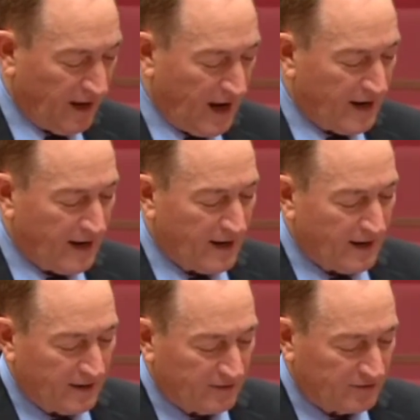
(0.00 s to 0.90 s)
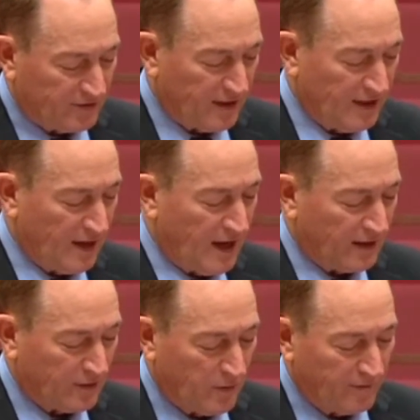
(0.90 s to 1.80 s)
ANC
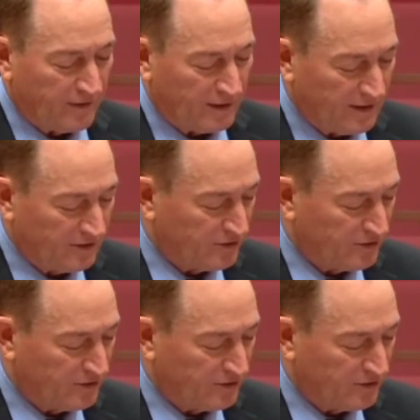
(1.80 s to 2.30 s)
unequivocally